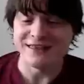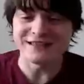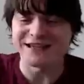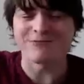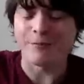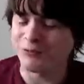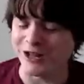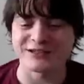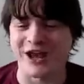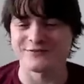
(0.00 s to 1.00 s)
This is what
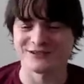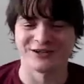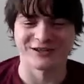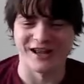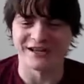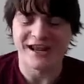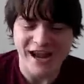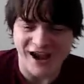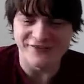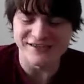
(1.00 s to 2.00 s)
plug types look like.
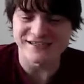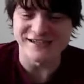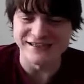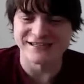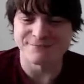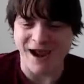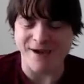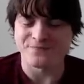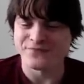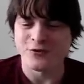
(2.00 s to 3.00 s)
Have you seen this
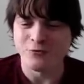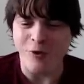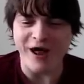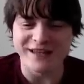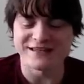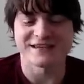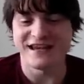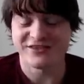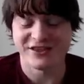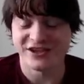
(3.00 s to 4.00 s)
map? Why is
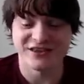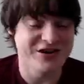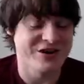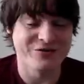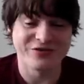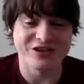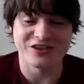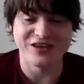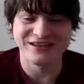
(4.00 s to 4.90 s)
it that, you know, the...